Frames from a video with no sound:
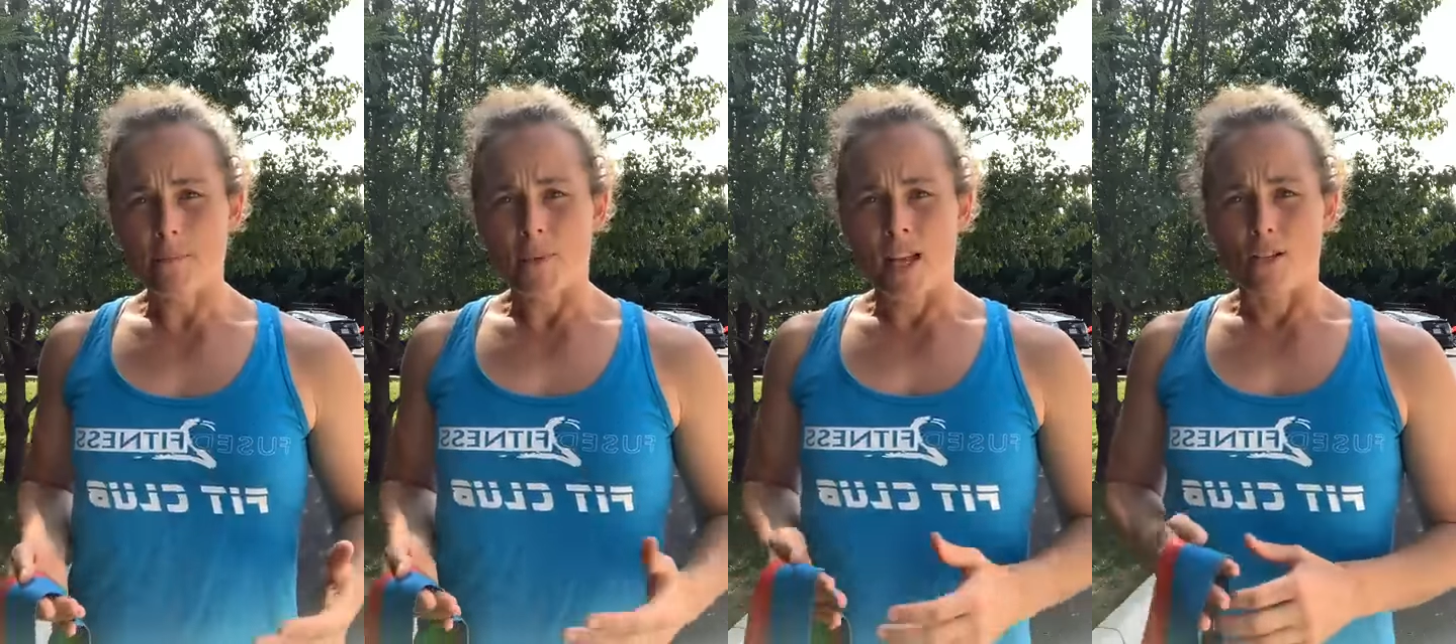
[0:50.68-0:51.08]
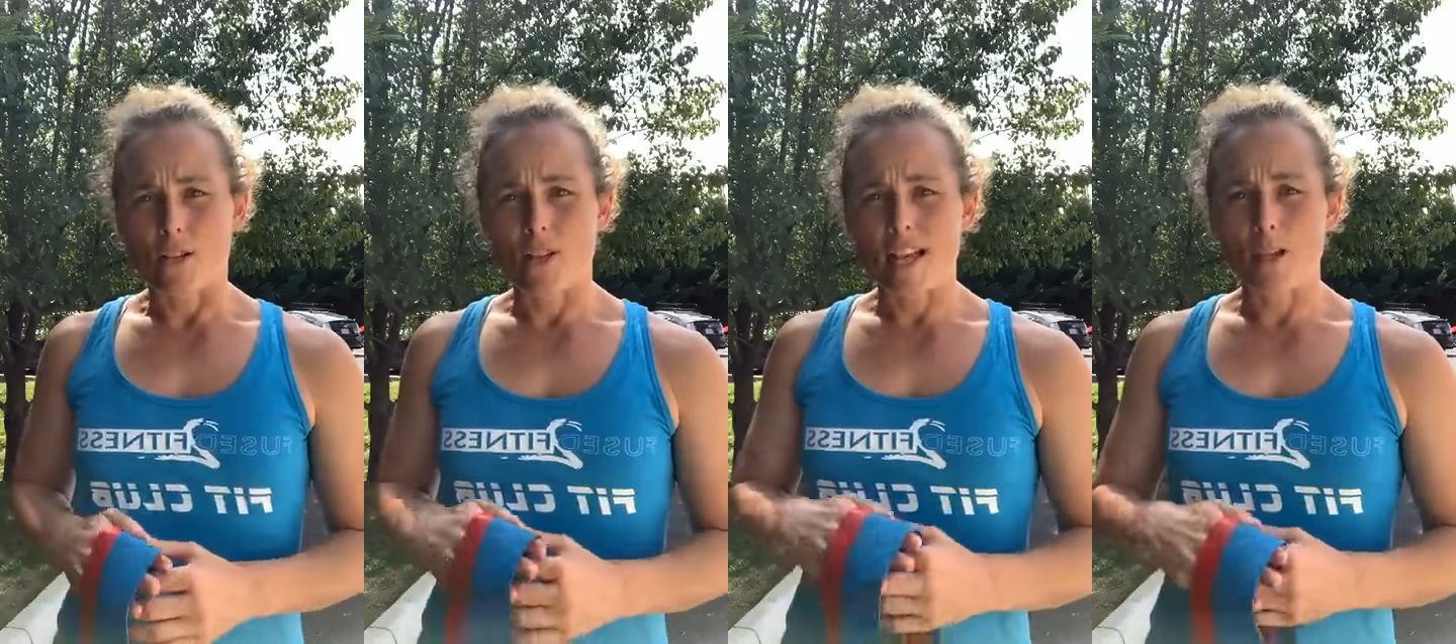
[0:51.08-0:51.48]
so
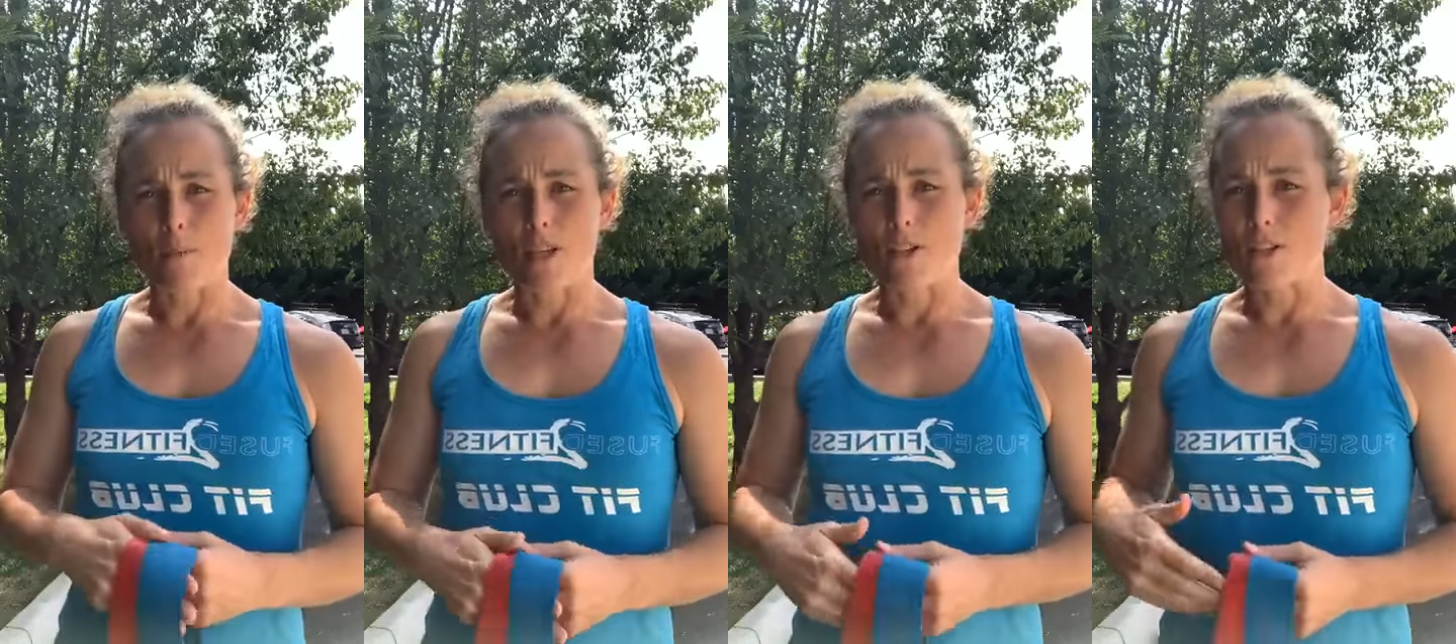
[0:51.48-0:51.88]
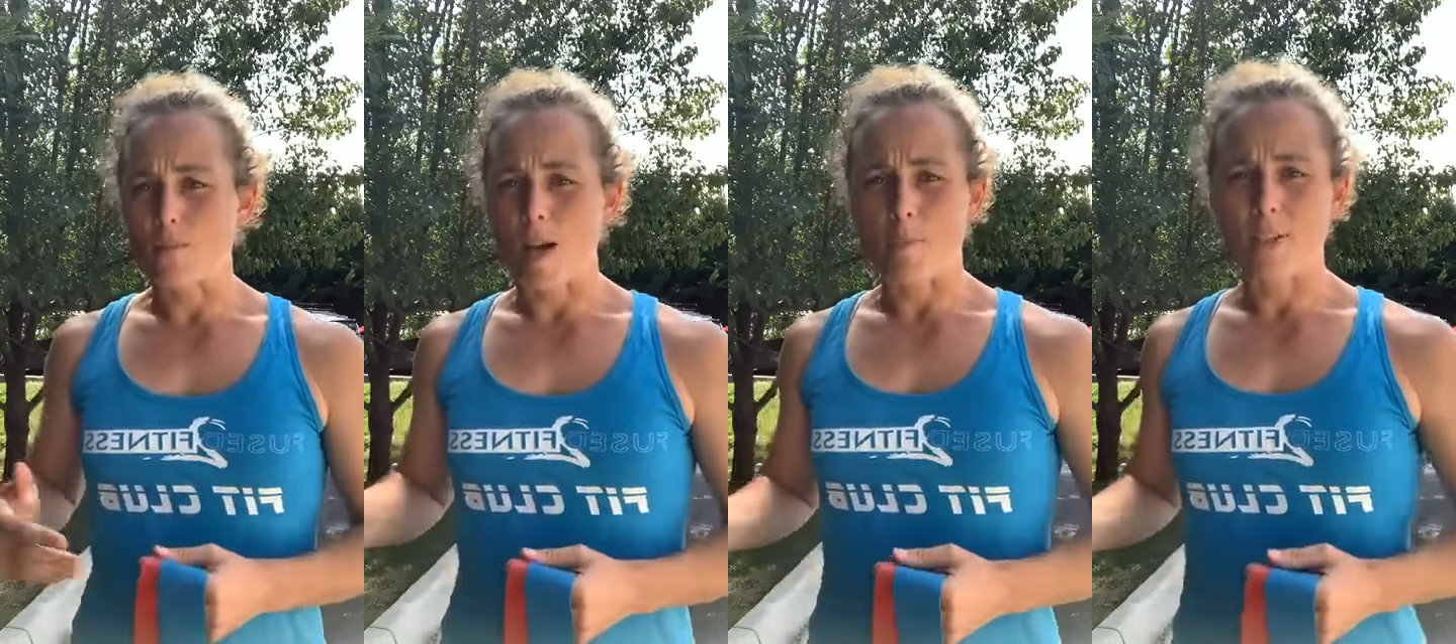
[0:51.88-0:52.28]
they can be used
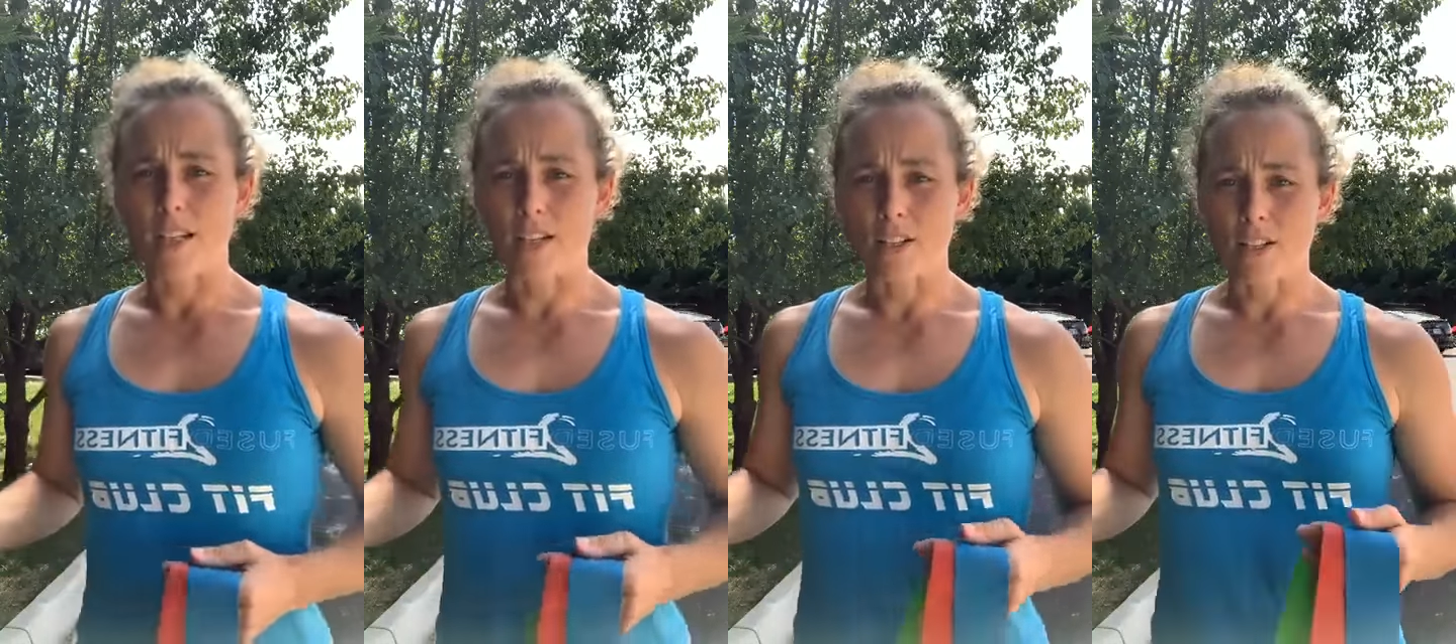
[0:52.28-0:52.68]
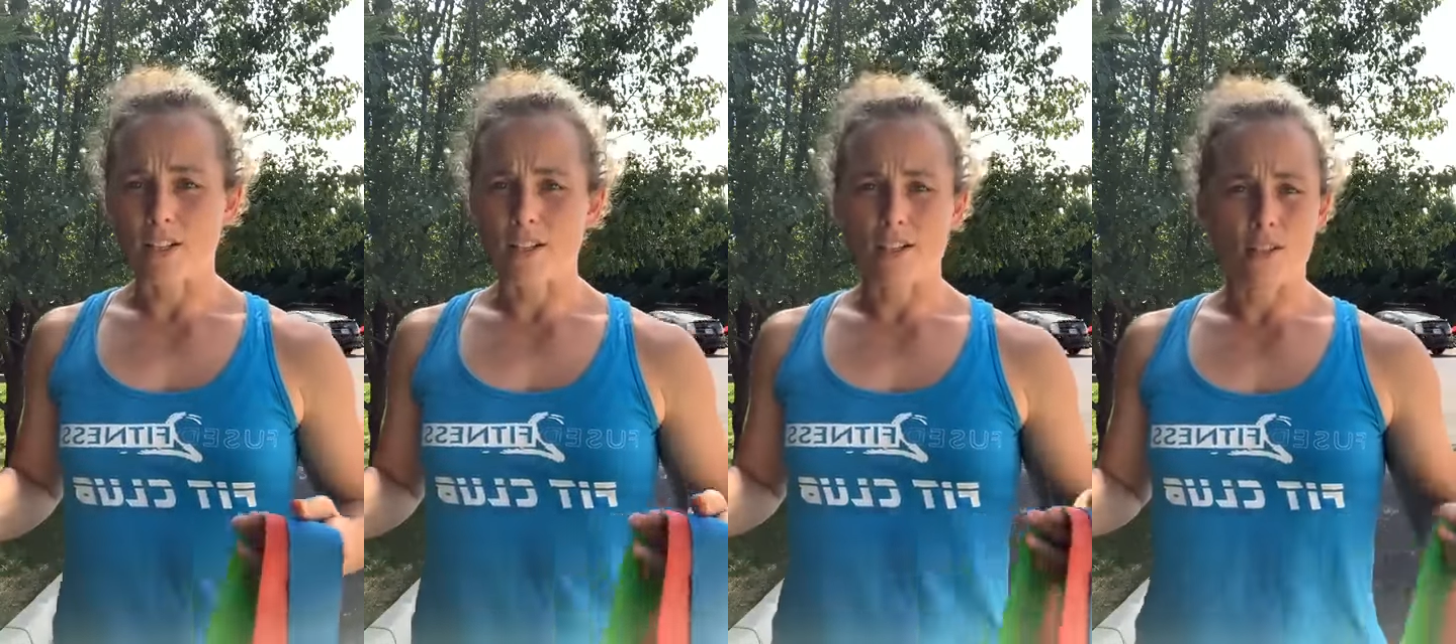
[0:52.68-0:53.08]
by
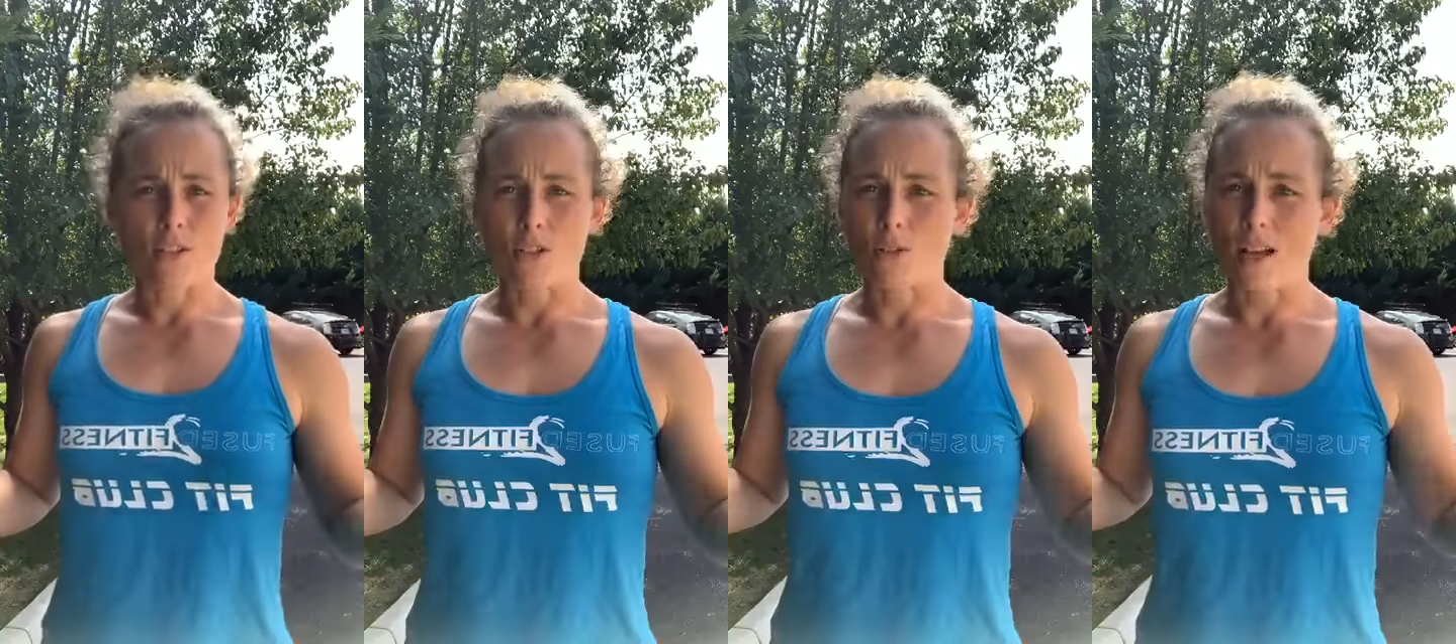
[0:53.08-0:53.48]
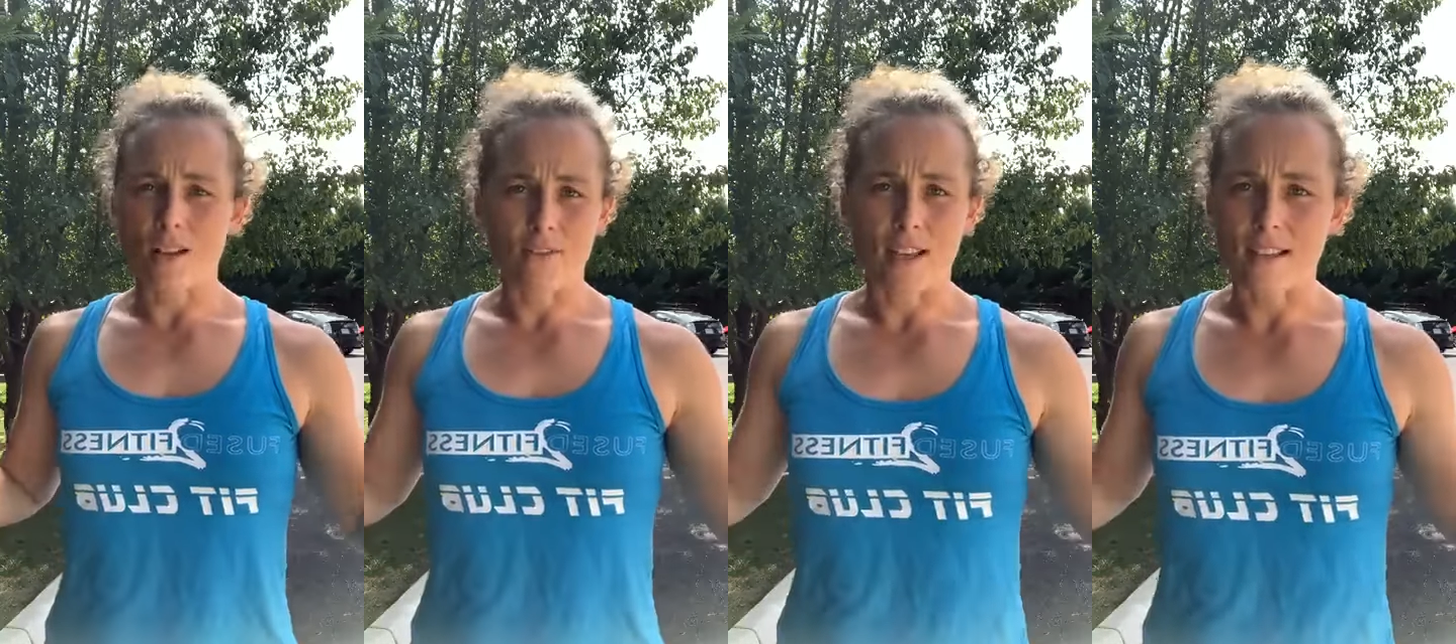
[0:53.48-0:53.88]
beginners to
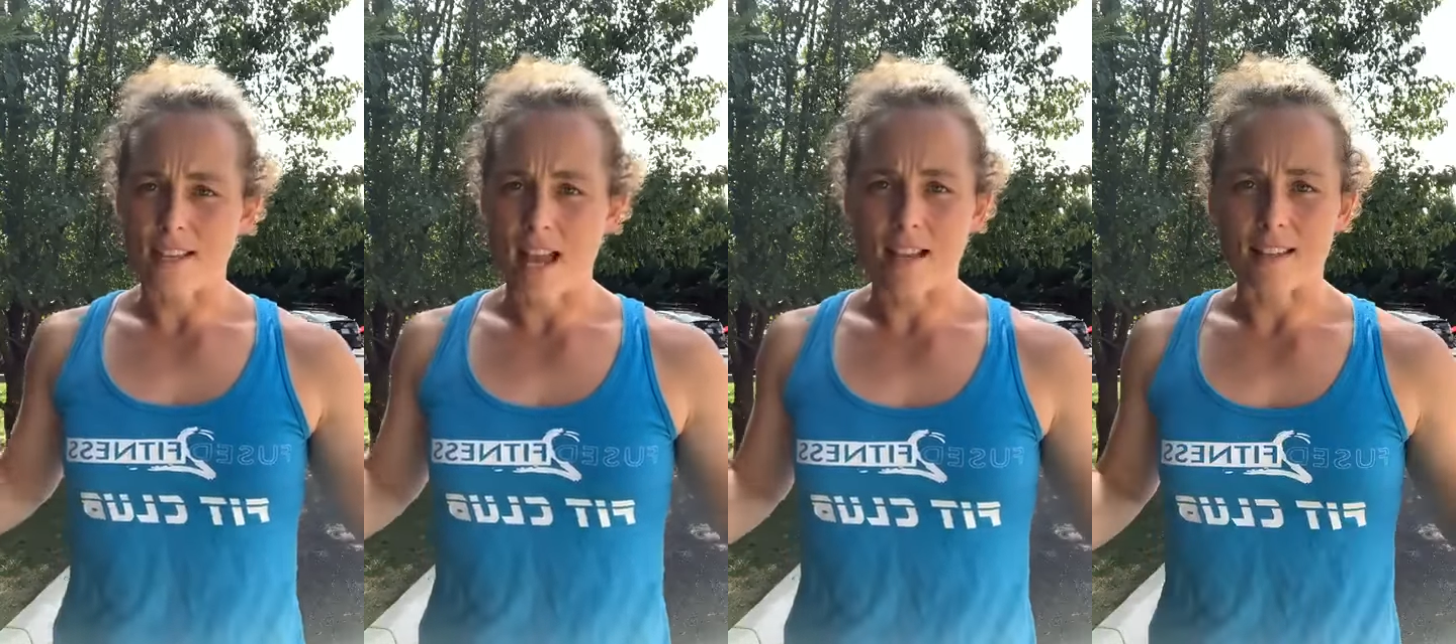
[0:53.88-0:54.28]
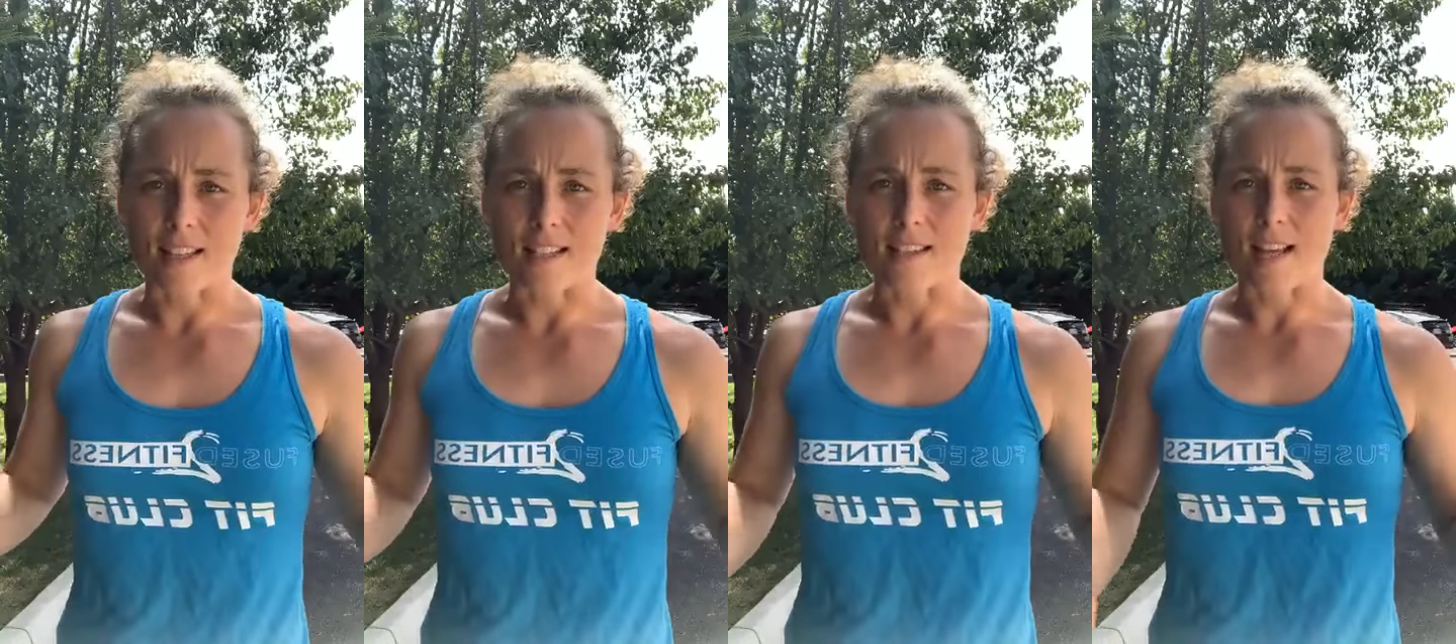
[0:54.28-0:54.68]
advanced
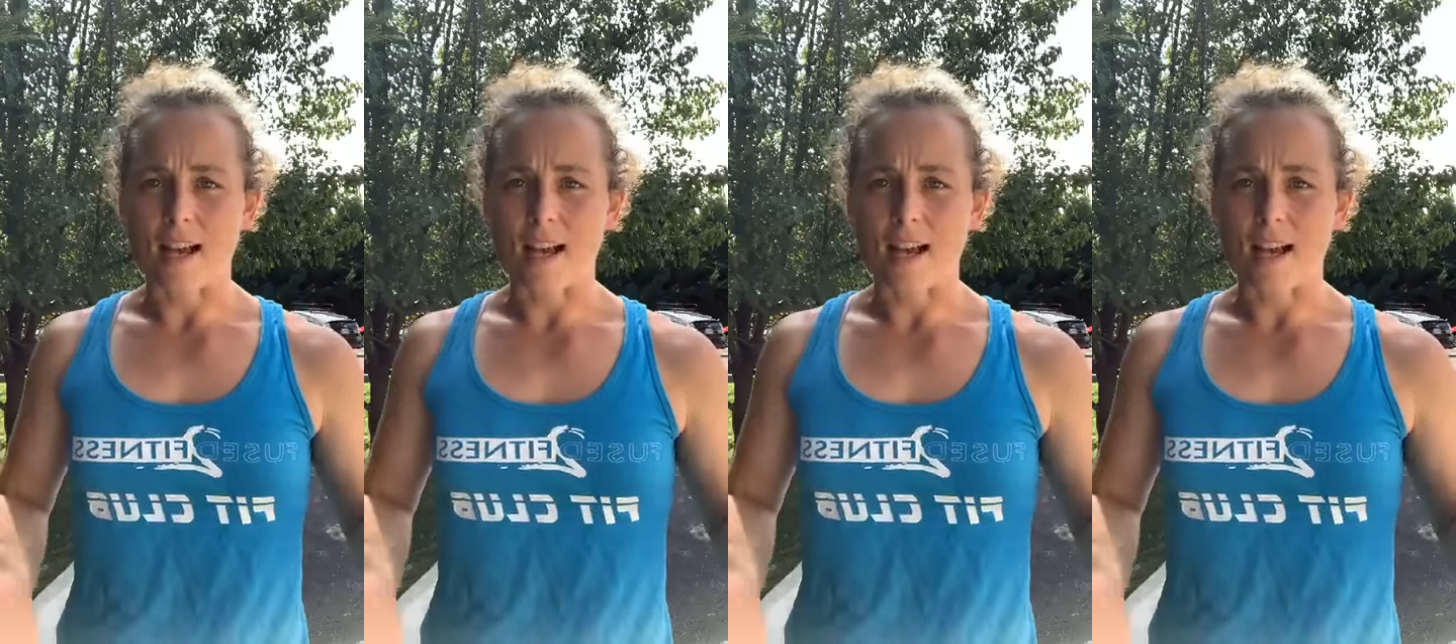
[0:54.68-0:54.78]
athletes.